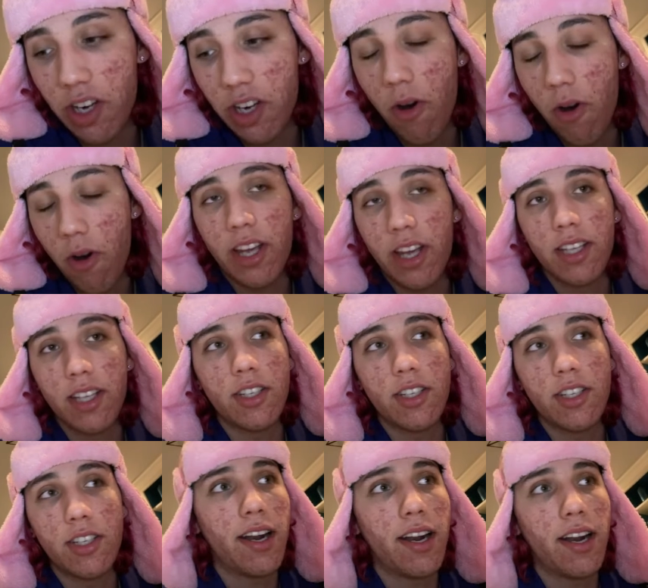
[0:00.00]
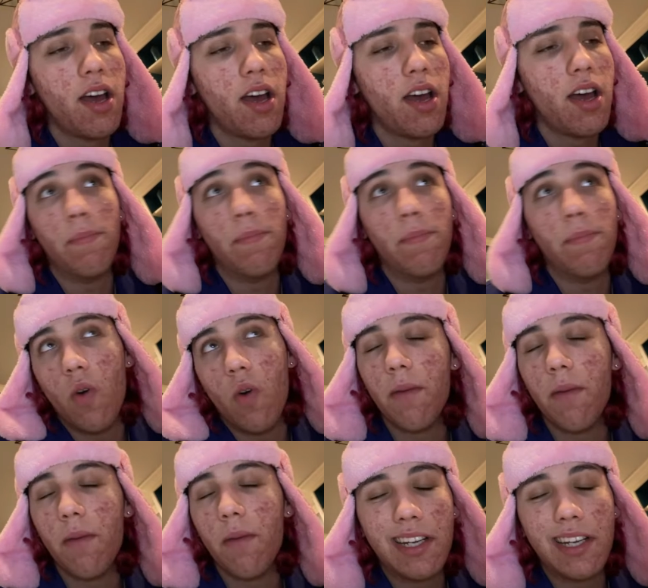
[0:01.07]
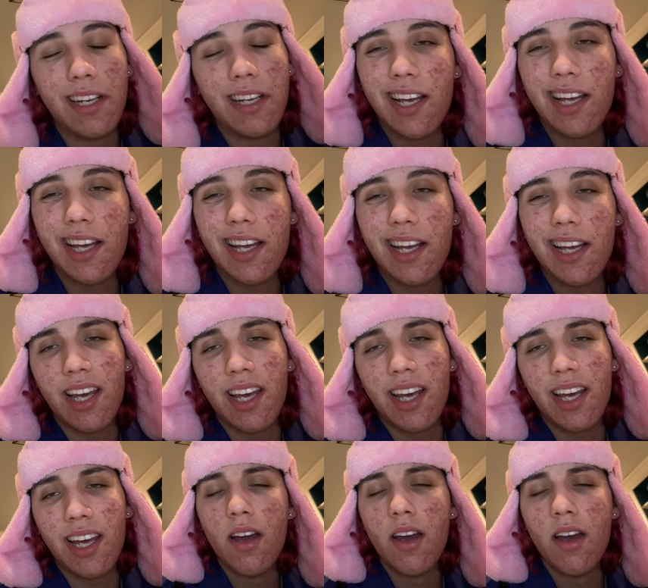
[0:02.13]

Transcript: audience and trying to blow up in a sense. And like,